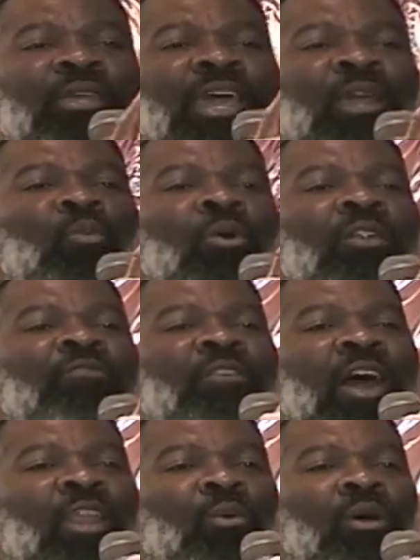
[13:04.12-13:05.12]
had 1
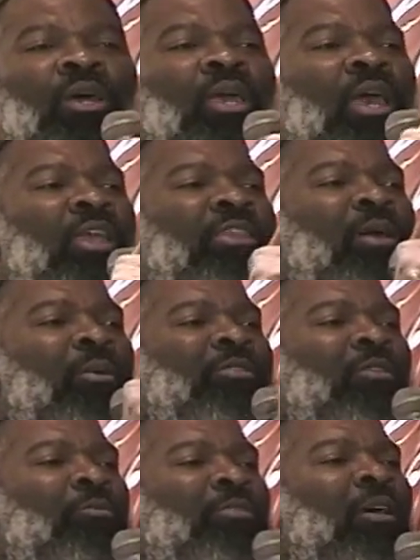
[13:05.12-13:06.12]
follower, and there
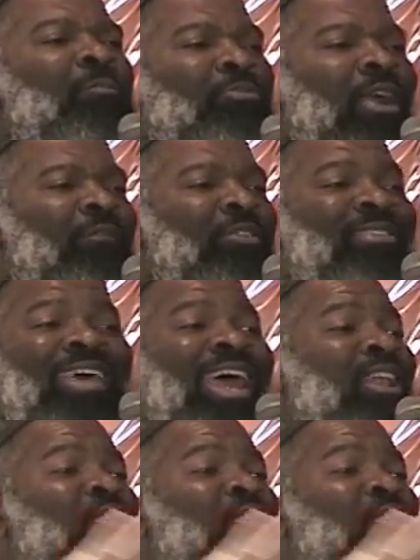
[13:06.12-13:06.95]
was some prophets that had